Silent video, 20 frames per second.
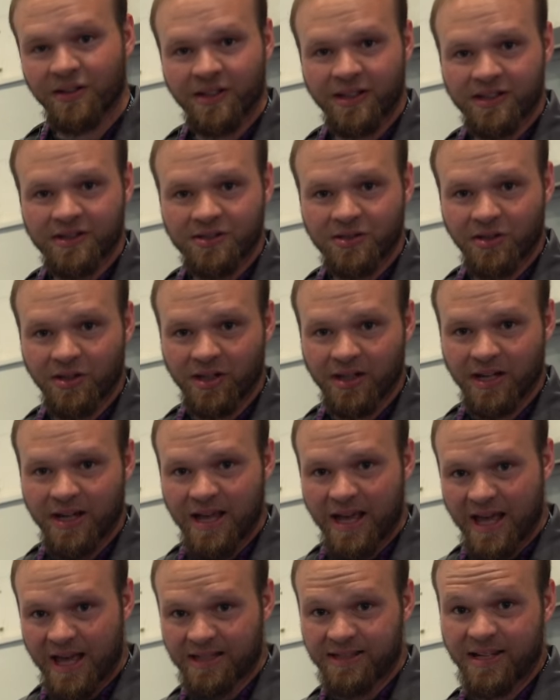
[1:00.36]
looking screen.
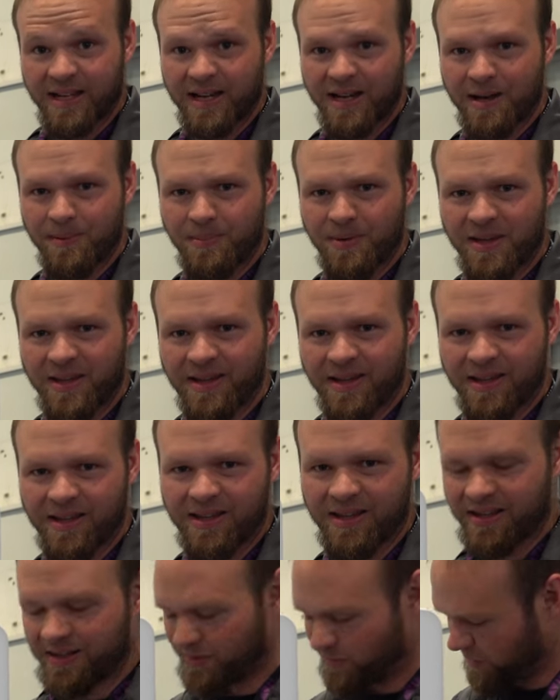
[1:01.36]
At ten eighty p
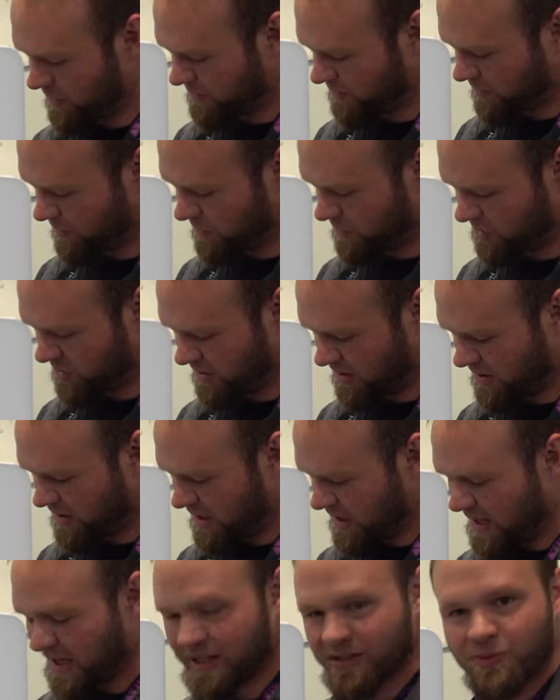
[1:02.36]
in this resolution
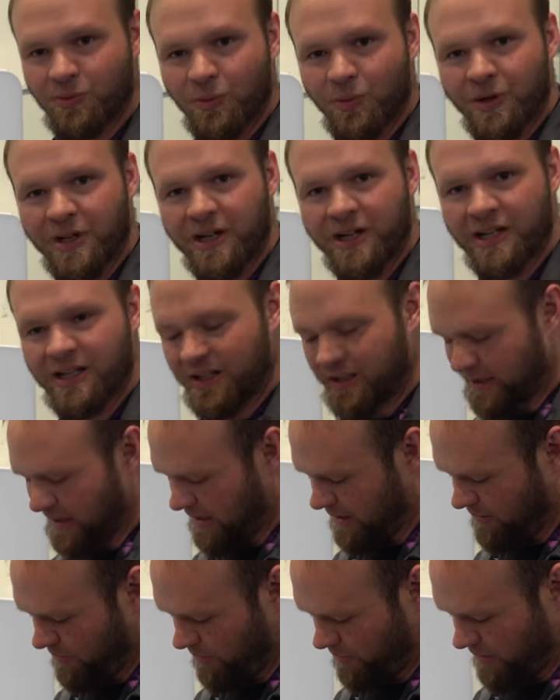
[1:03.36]
is
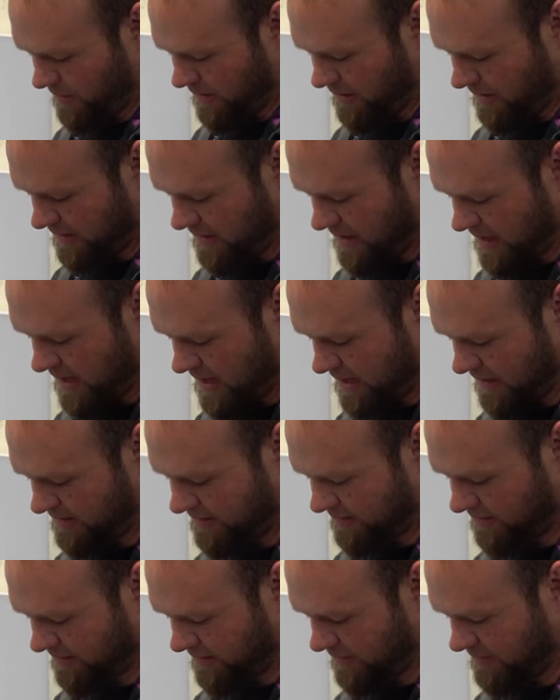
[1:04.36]
really, really
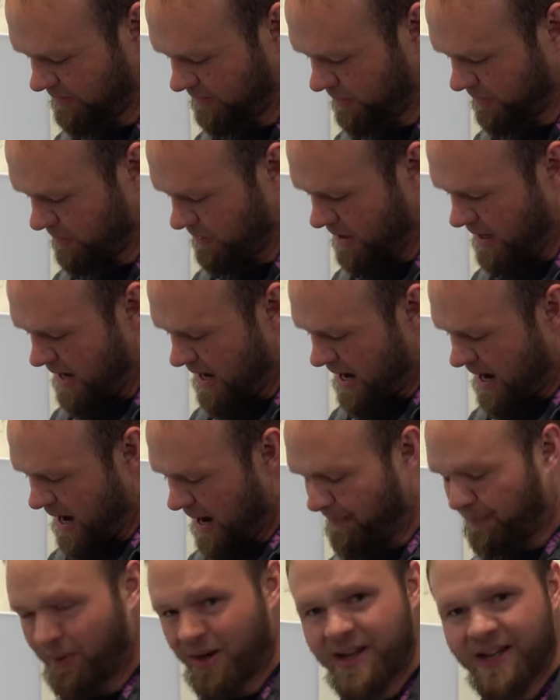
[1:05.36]
excellent. So
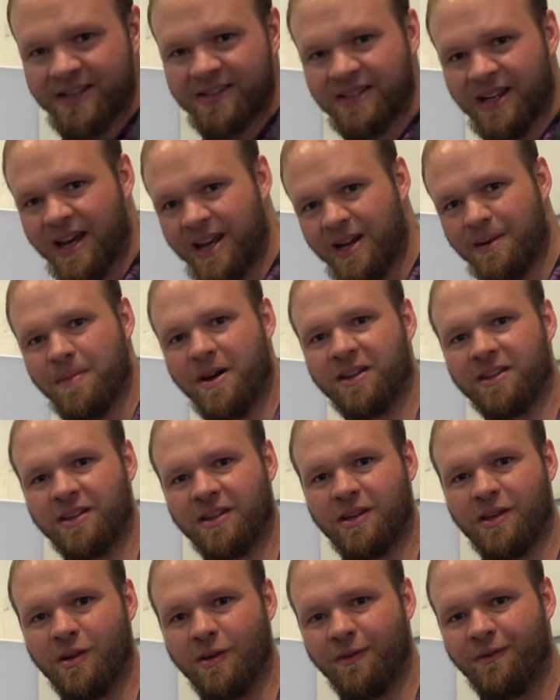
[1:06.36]
I'm pretty excited about the
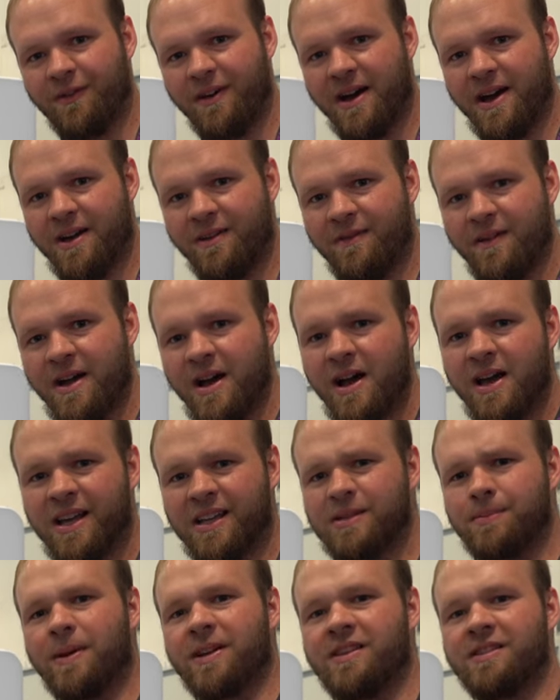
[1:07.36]
Q five.
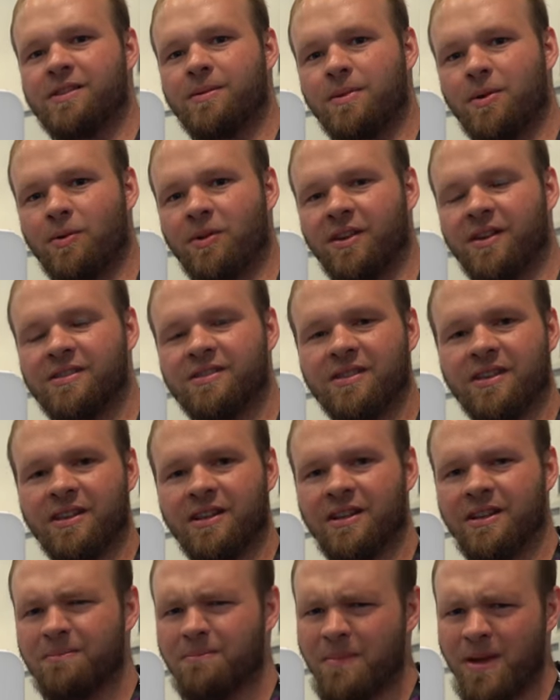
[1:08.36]
Expect this to be released
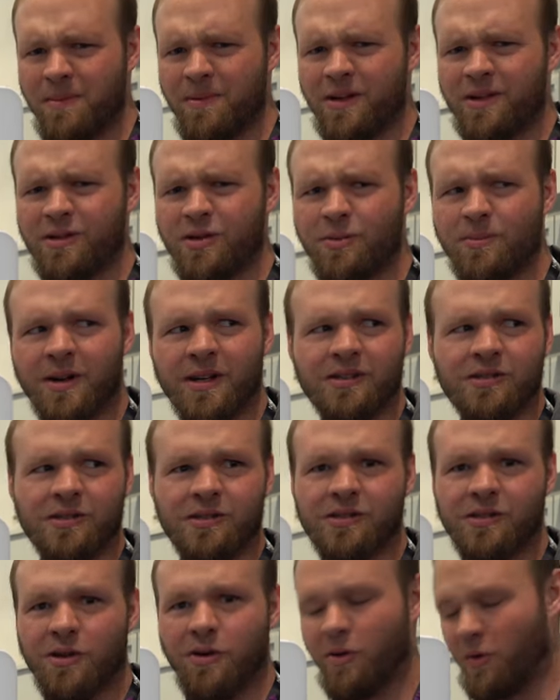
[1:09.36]
in maybe two months or
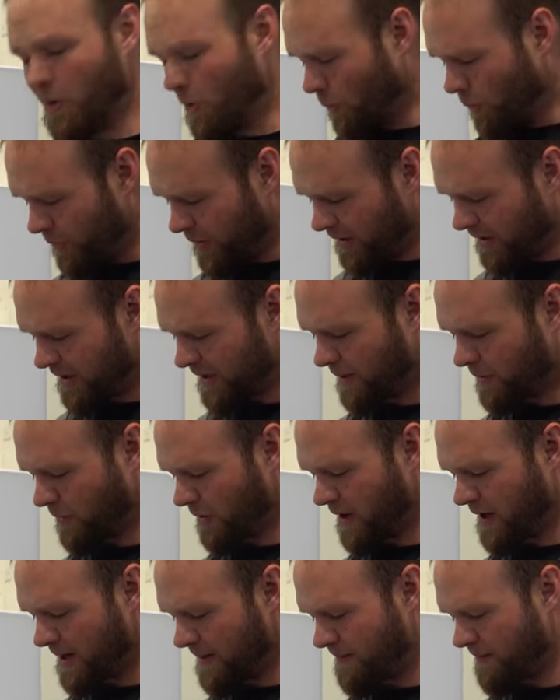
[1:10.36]
so. Really
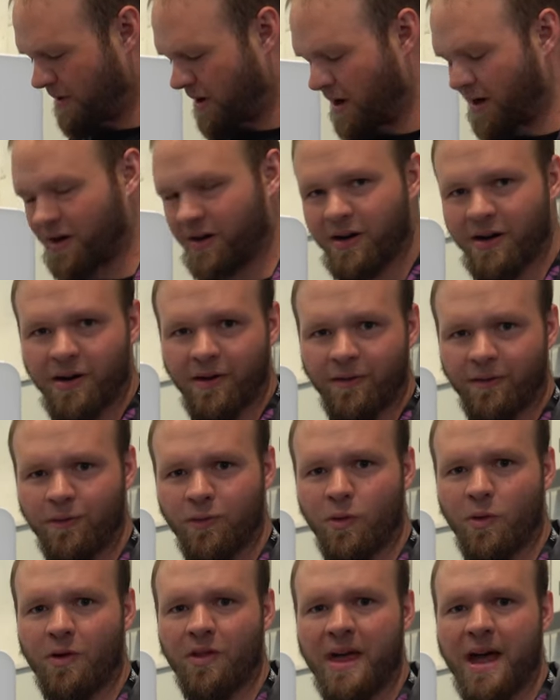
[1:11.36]
great monitor
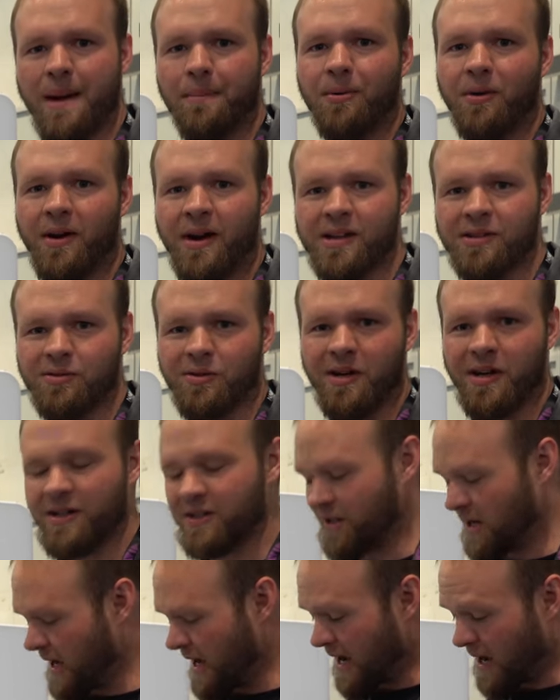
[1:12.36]
for that price
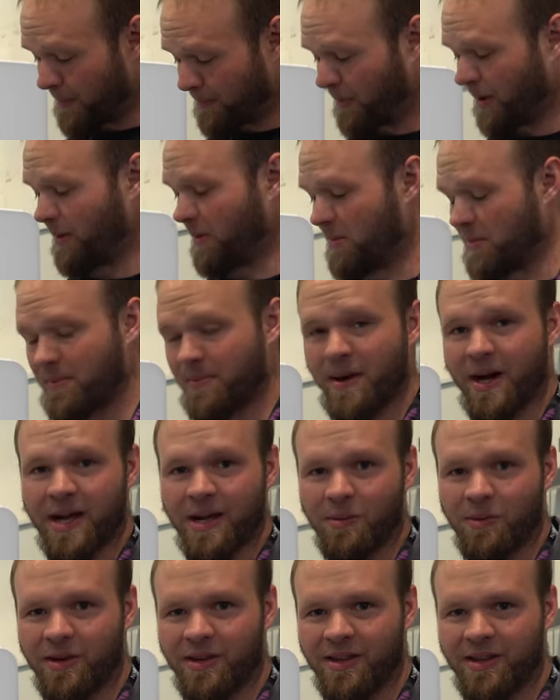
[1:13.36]
range. I'll probably be
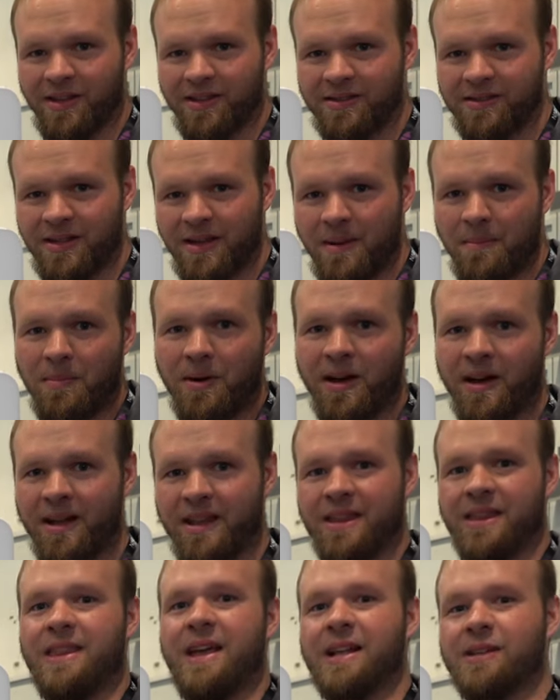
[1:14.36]
buying one of these, but
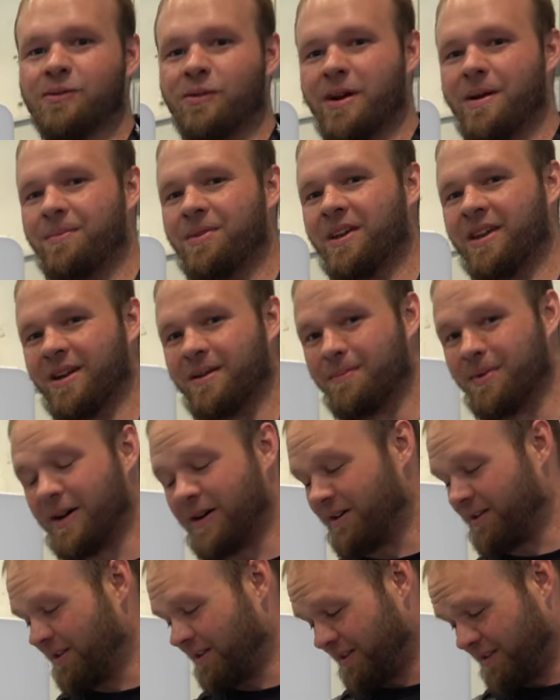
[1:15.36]
that's what I'm thinking
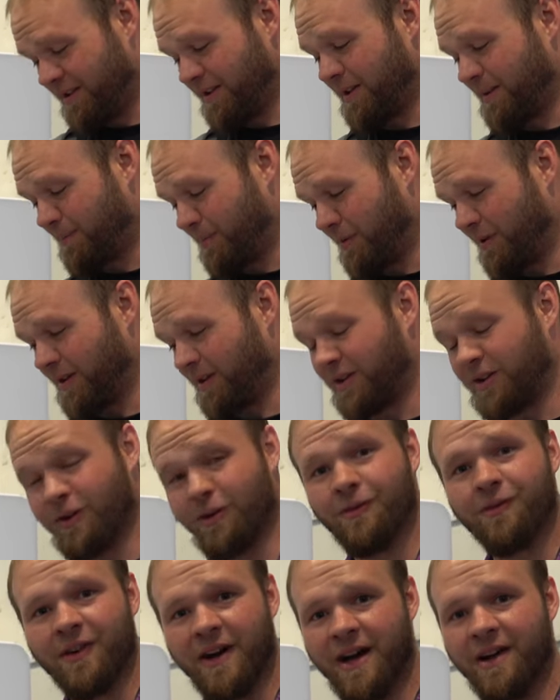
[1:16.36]
about. Lilliput Q
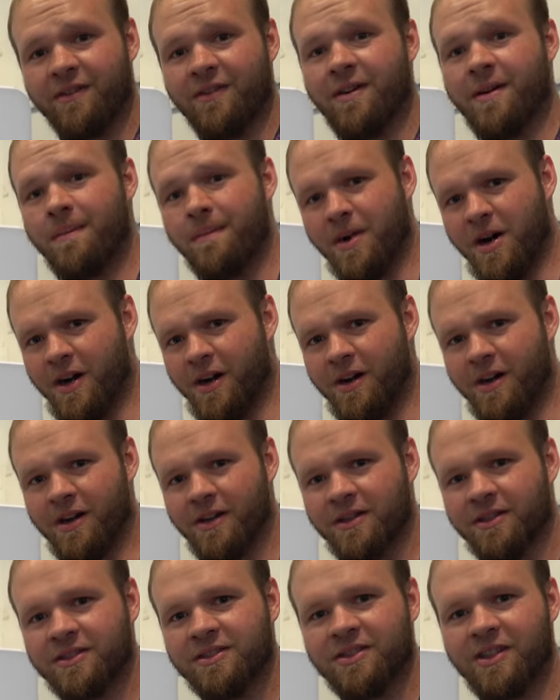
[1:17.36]
five monitor.
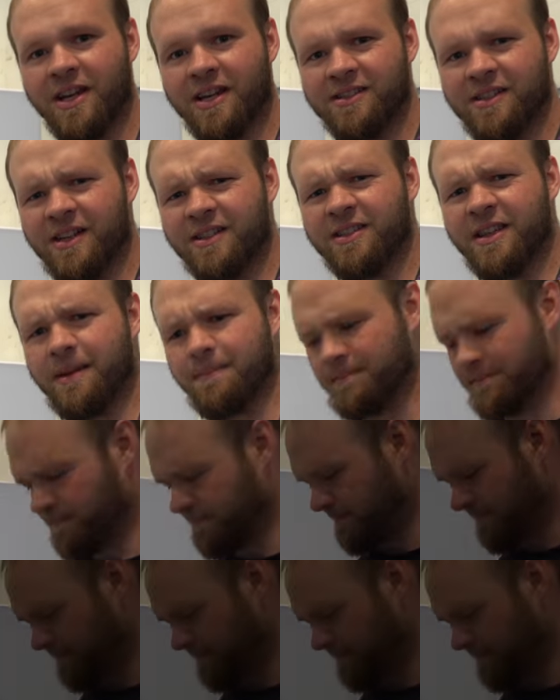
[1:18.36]
See you guys next time.